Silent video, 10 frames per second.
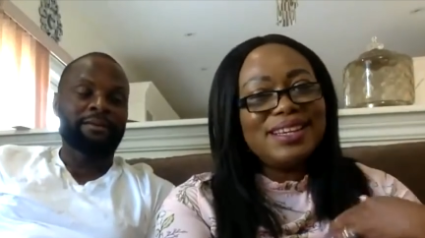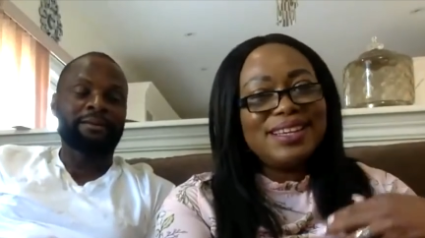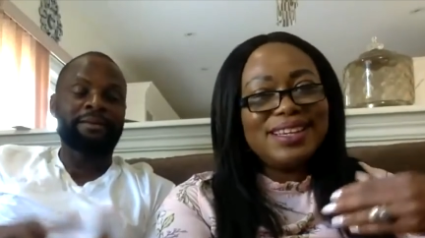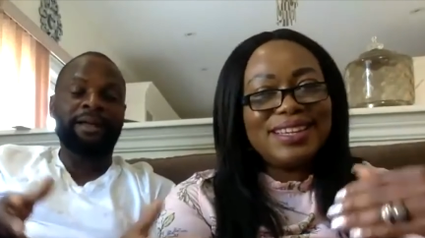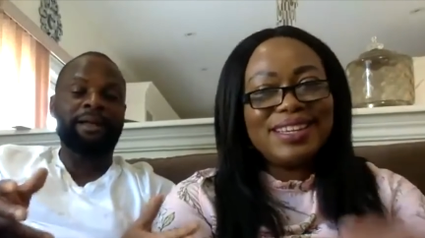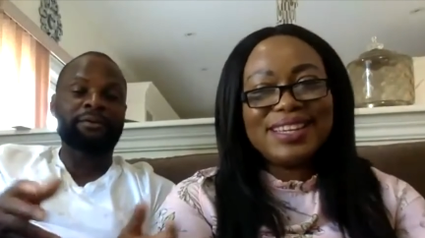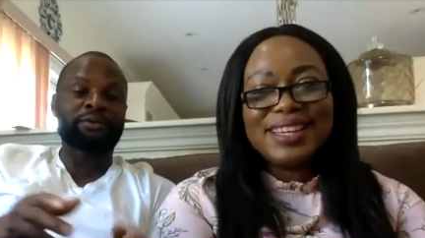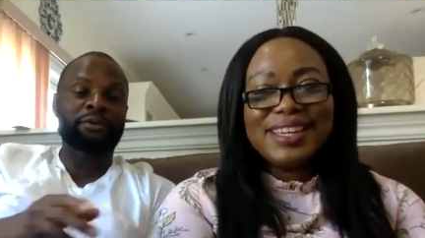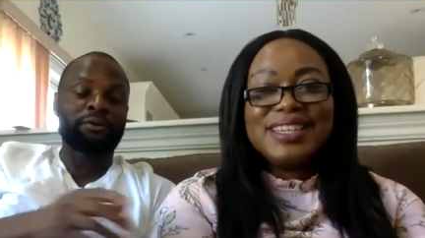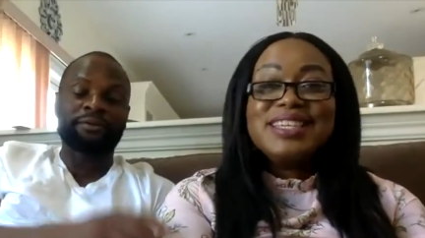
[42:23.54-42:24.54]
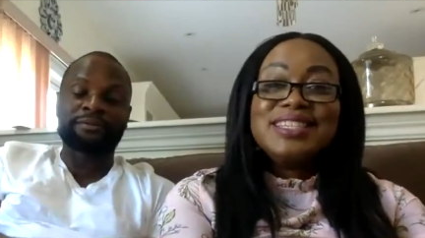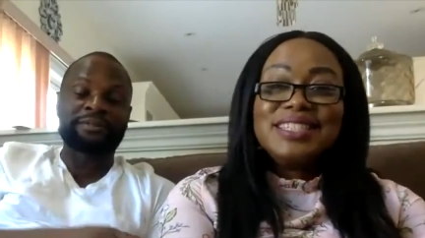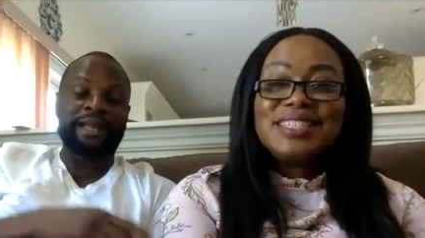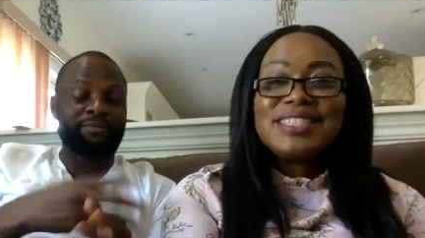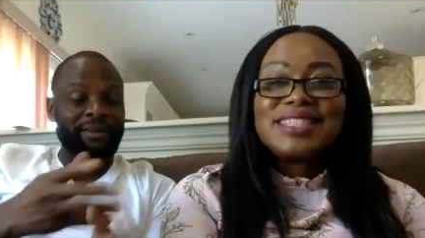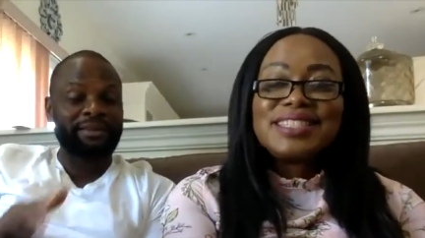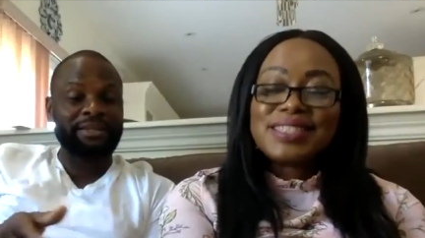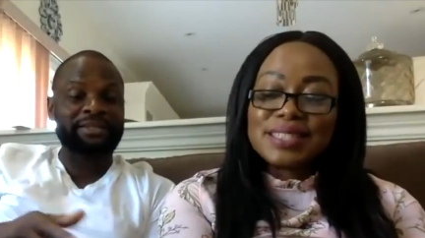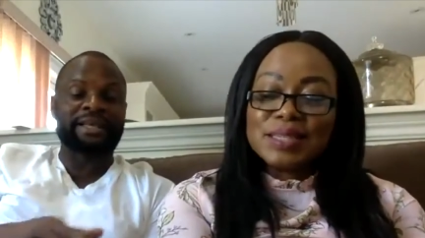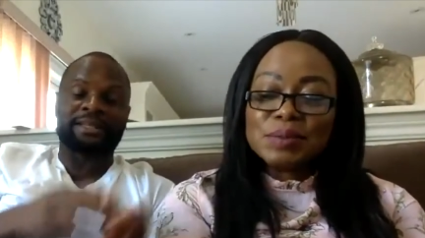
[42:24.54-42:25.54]
Speaker 1: Yeah, so the
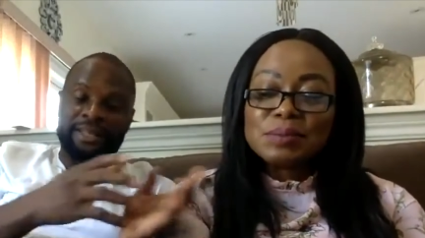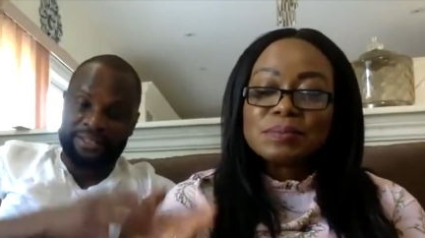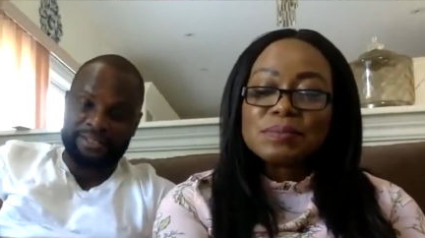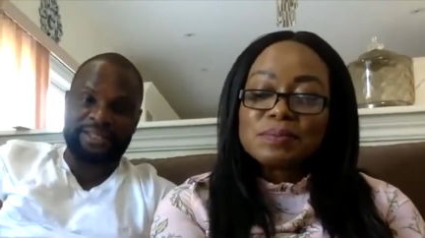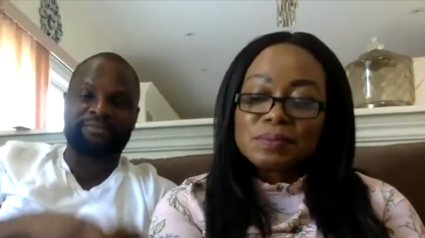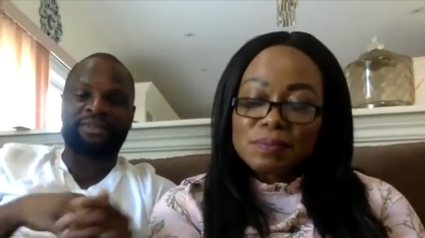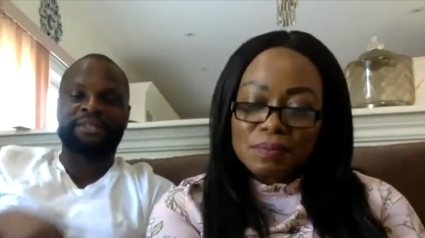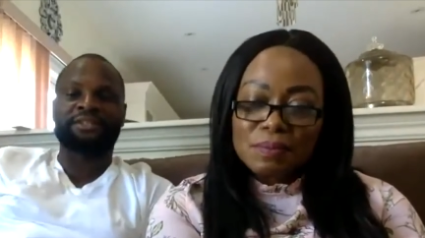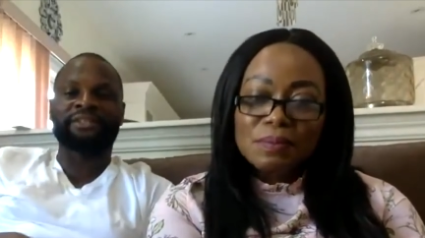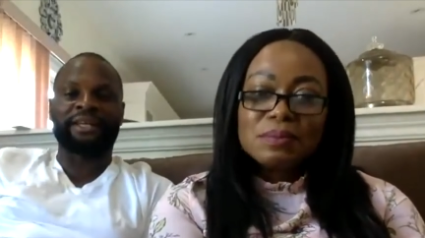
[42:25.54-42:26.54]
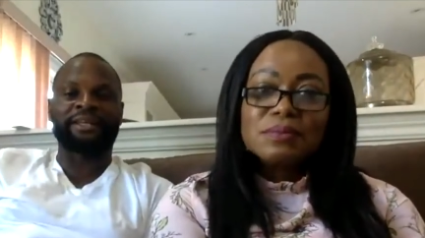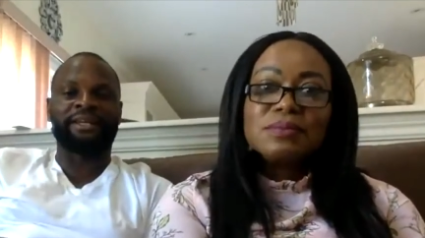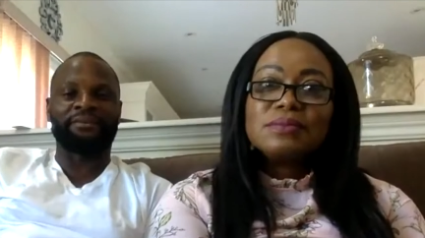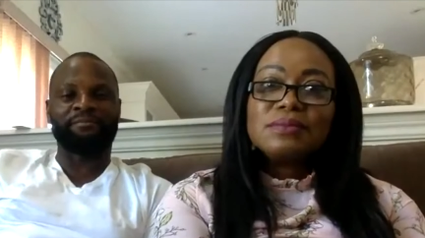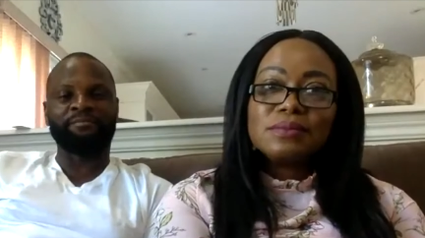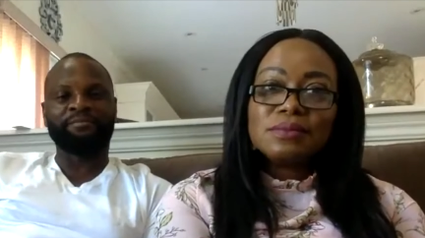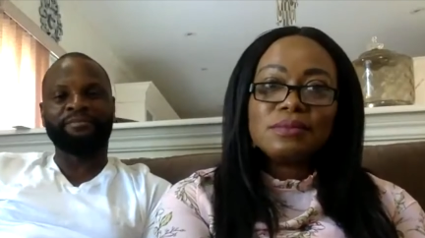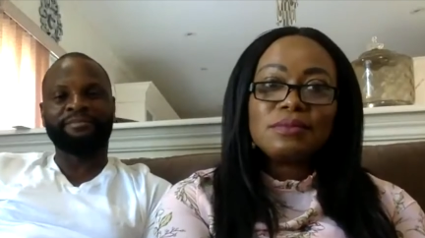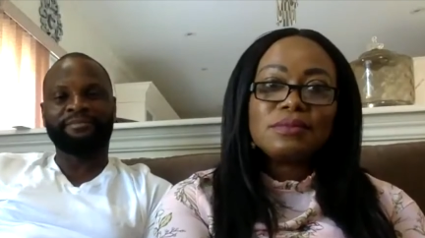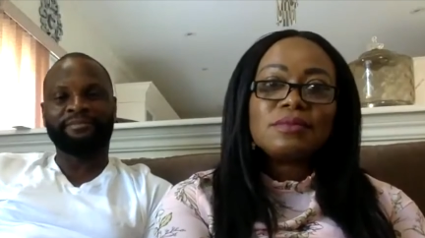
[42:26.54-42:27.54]
advantages are there, disadvantages are there.
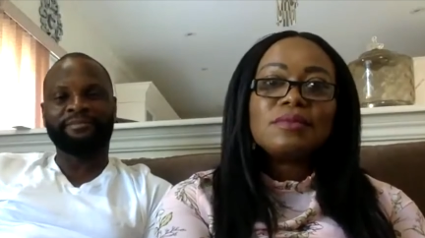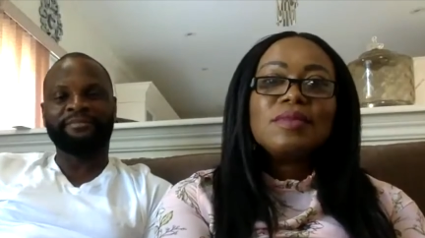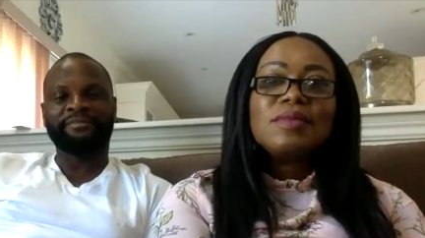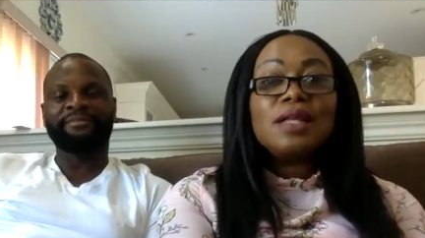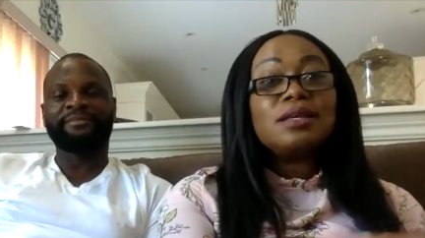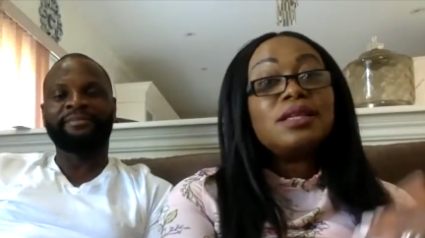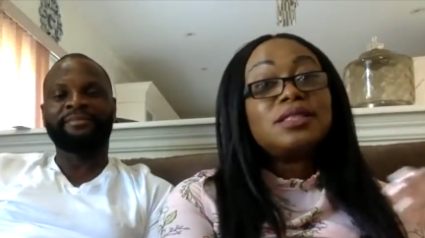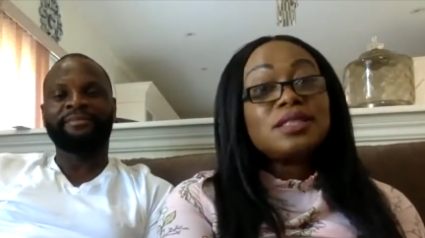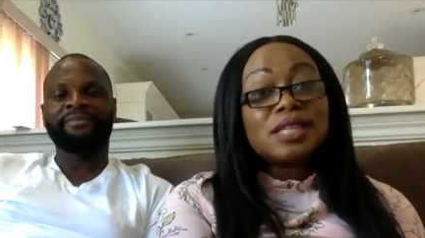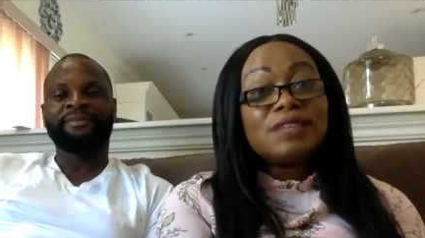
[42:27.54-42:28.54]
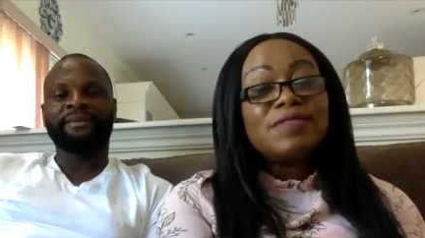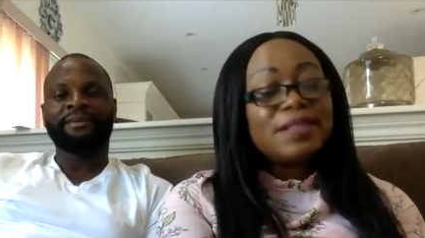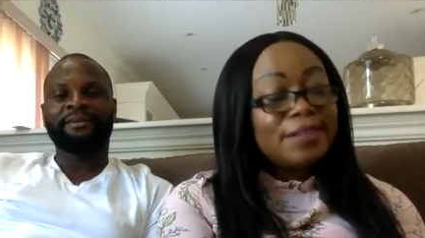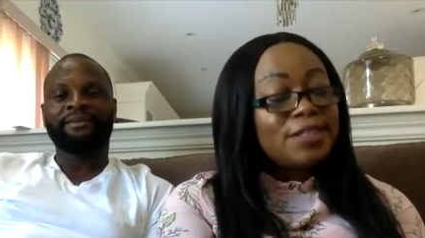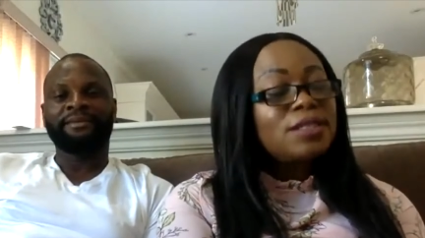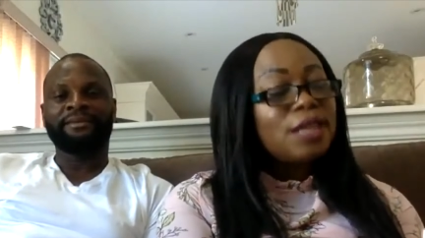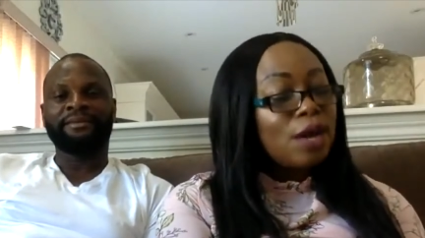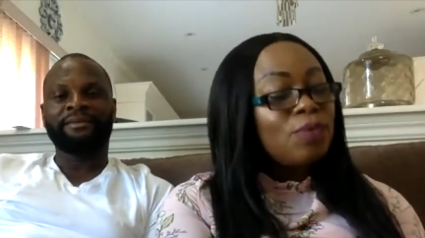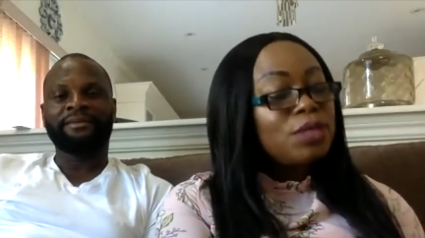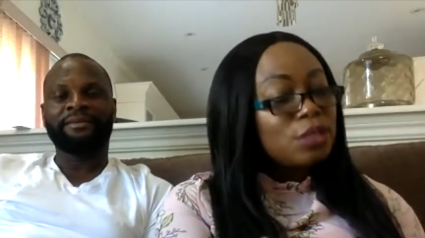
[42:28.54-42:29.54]
Speaker 2: Mm-hmm. Another disadvantage
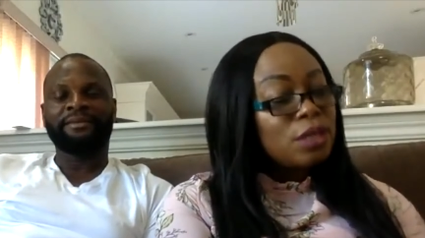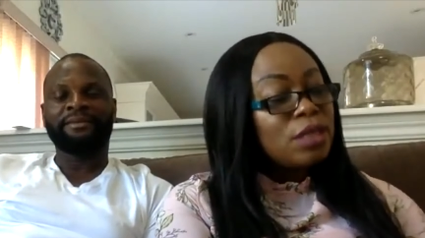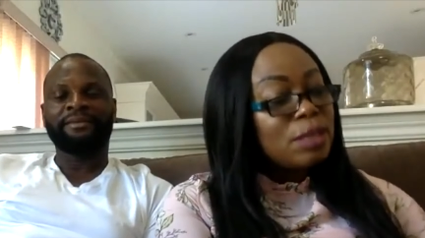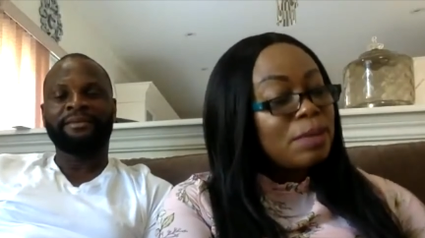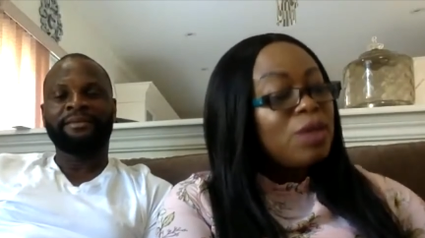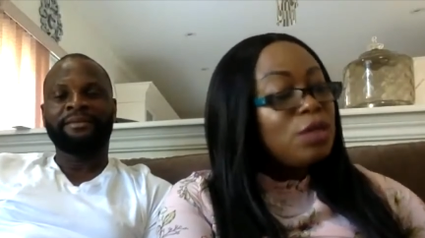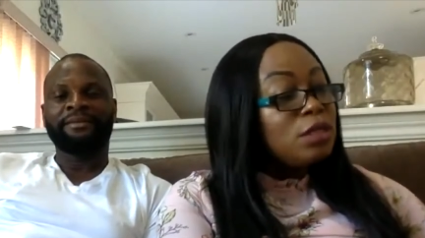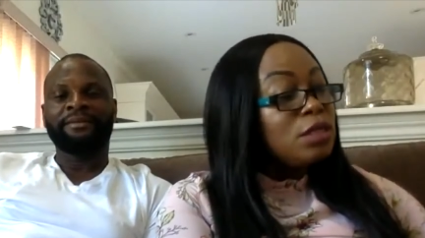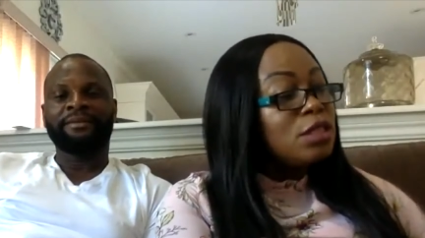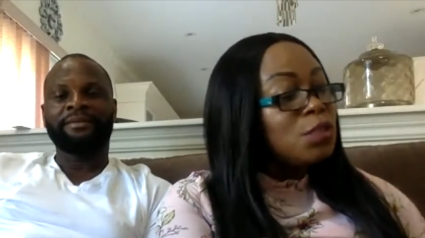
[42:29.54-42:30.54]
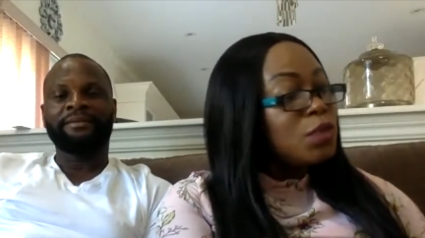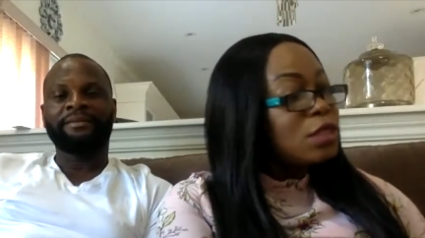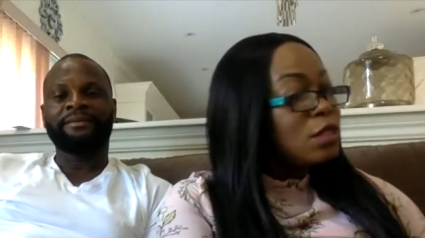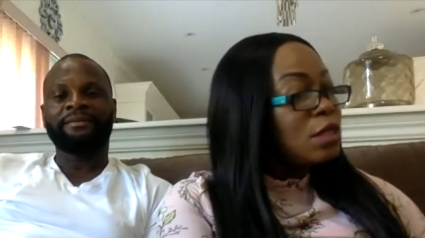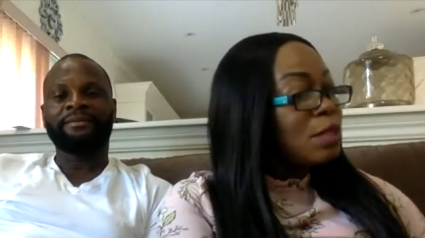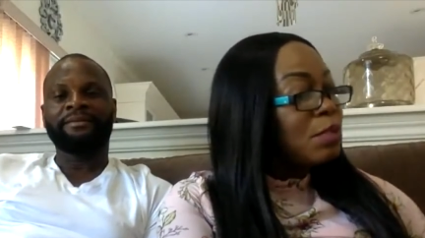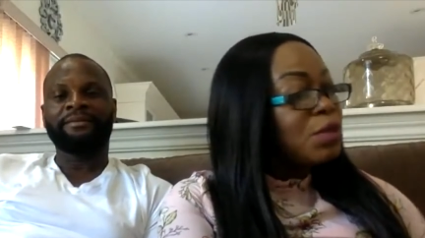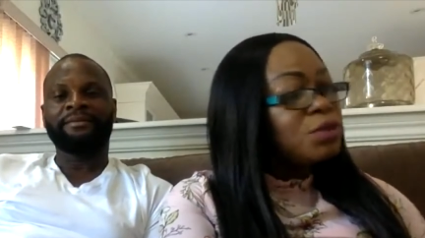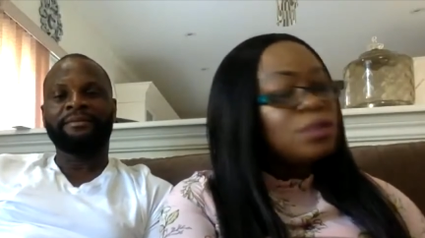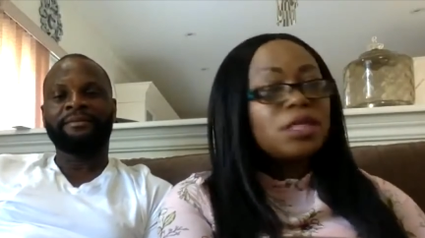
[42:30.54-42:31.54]
now we're talking about this question. I'm
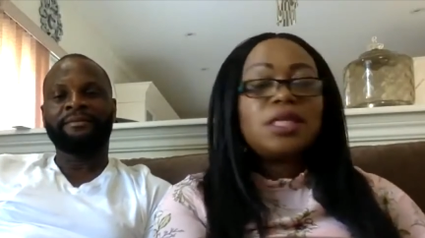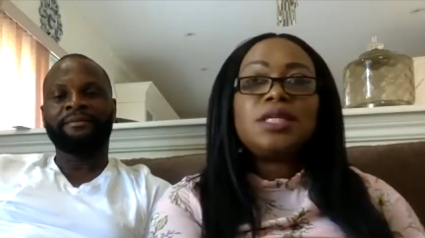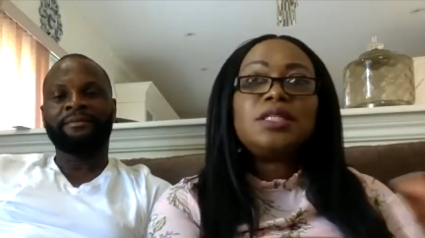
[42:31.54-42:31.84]
going to take in